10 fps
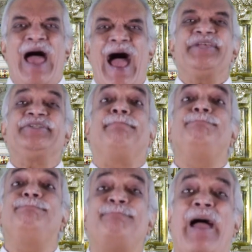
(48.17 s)
as a
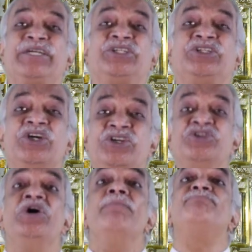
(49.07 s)

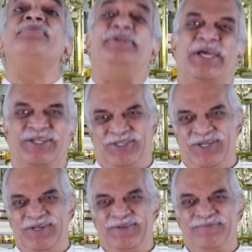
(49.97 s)
passion
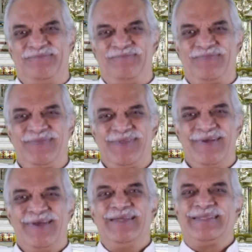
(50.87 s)
prediction
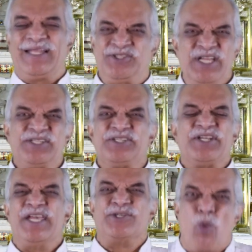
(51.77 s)
that Jesus
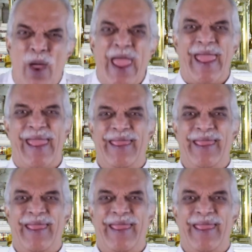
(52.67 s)
is aware